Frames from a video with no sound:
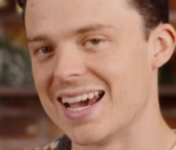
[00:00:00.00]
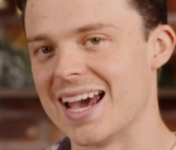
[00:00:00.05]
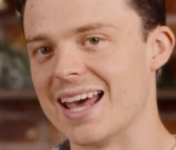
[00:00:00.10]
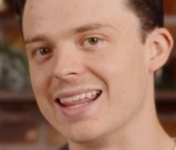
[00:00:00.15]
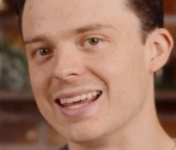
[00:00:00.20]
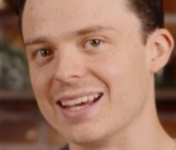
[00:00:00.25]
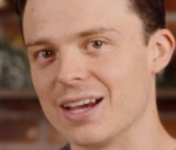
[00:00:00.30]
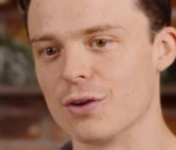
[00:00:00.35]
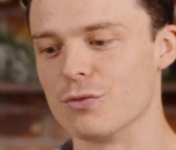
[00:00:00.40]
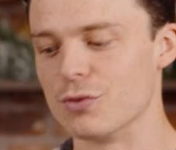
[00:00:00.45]

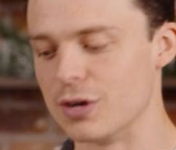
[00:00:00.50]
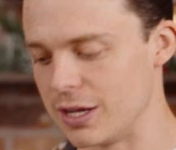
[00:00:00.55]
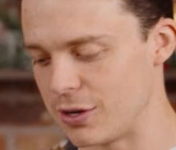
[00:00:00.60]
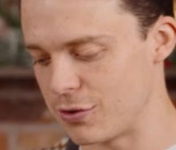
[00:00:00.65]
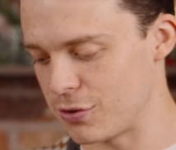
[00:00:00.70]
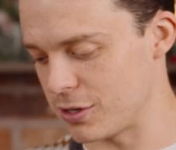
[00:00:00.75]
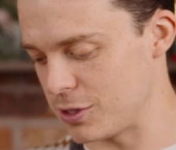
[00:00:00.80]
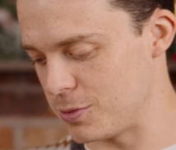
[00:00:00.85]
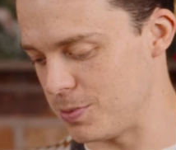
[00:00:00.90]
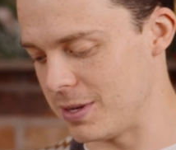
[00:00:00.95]
and then go really
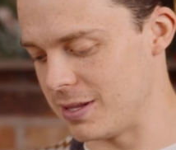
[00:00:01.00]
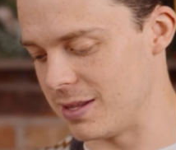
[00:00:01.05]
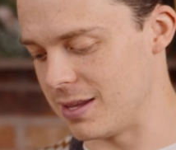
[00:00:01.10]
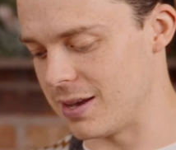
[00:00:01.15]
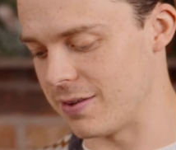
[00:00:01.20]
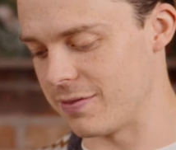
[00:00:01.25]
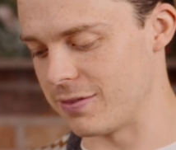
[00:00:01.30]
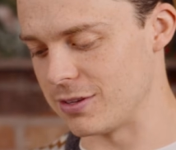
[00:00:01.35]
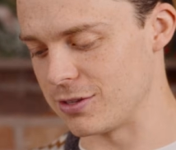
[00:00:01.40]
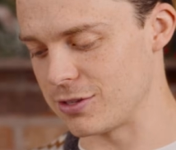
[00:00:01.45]
crispy in
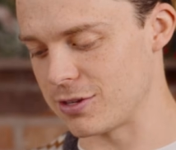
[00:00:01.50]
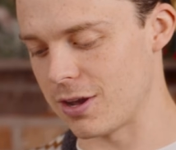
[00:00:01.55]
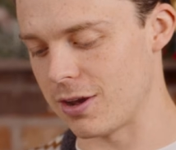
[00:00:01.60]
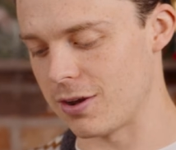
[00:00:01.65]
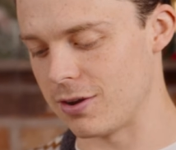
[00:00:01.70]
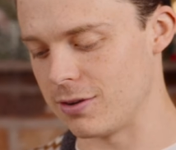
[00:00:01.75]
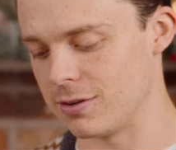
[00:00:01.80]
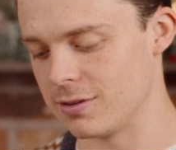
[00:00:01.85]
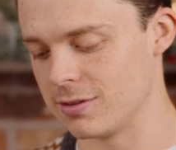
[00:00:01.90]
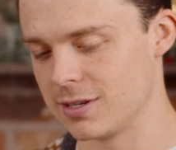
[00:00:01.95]
the oven.
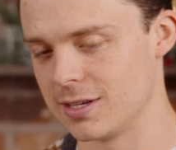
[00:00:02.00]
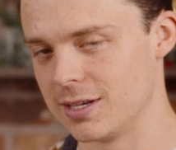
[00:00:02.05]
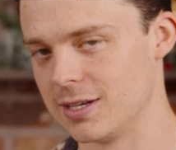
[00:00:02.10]
So